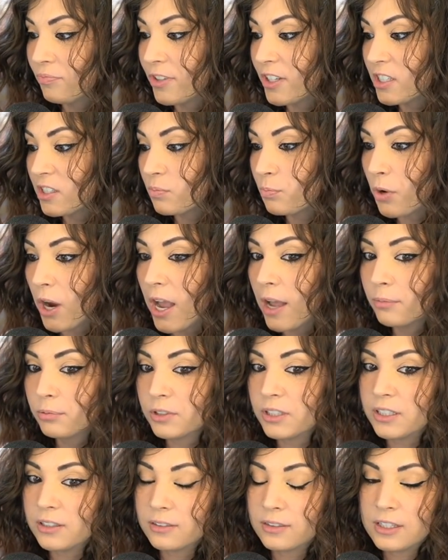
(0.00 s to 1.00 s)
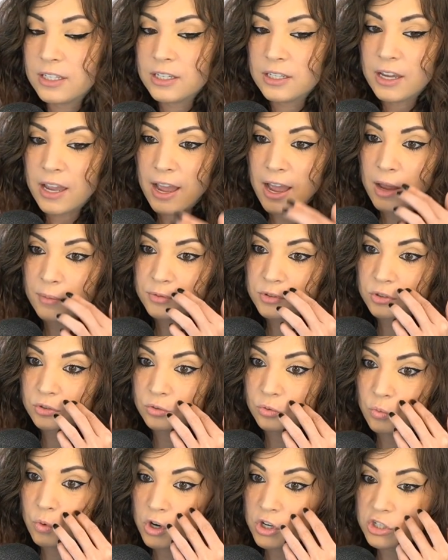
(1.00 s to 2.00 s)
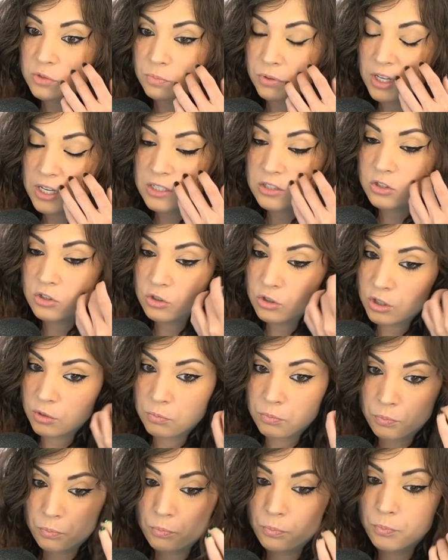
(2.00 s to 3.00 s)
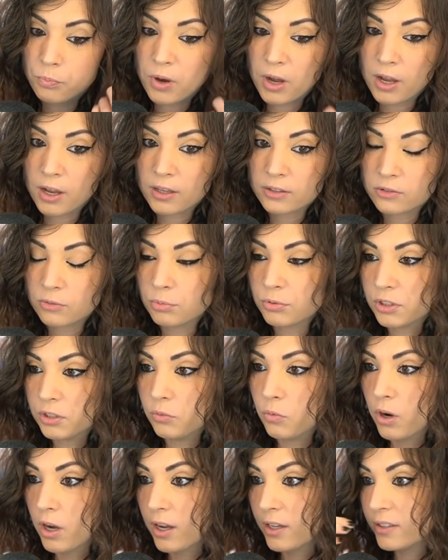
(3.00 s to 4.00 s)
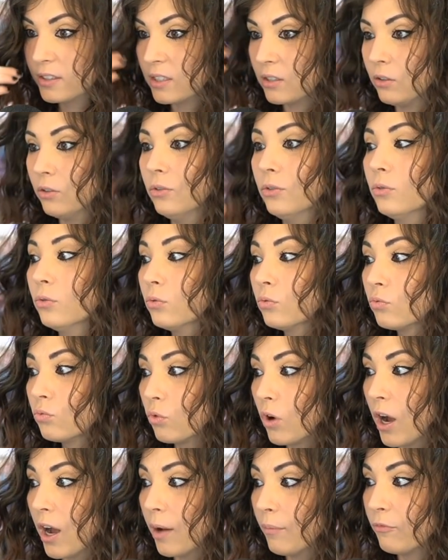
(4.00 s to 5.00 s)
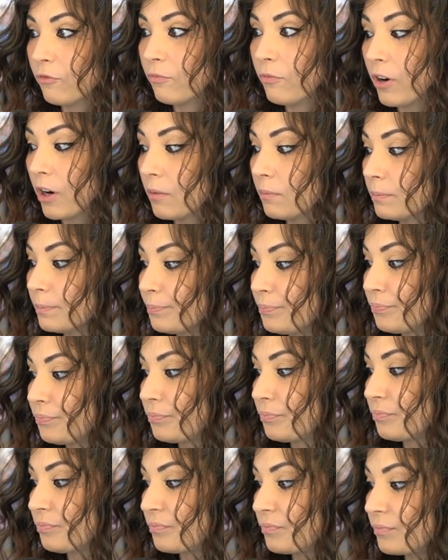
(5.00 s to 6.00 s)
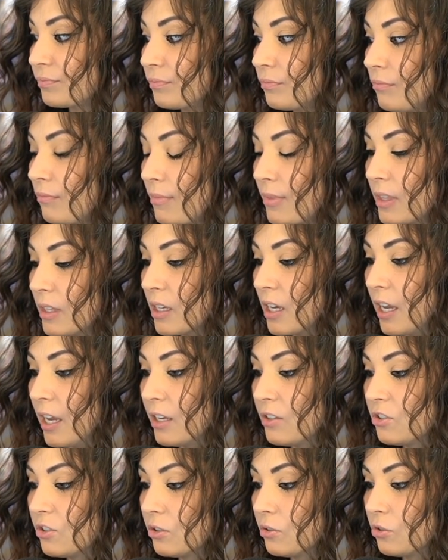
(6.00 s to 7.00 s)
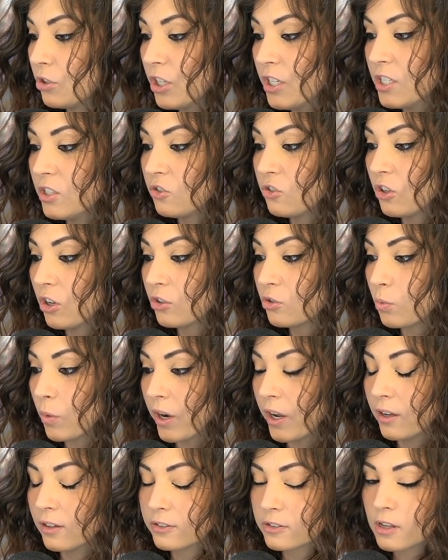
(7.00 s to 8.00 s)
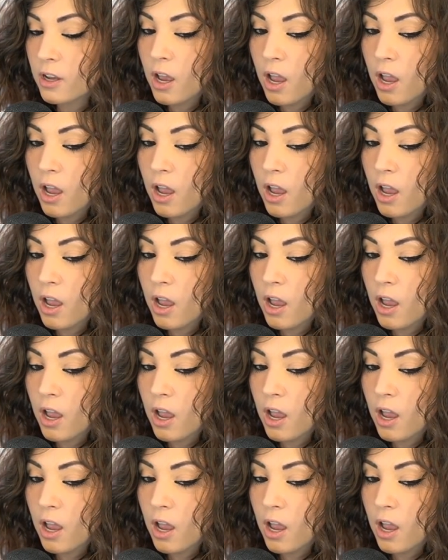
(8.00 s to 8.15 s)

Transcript: just probably the absolute worst place you could possibly want to rob from. And do goodness knows what else.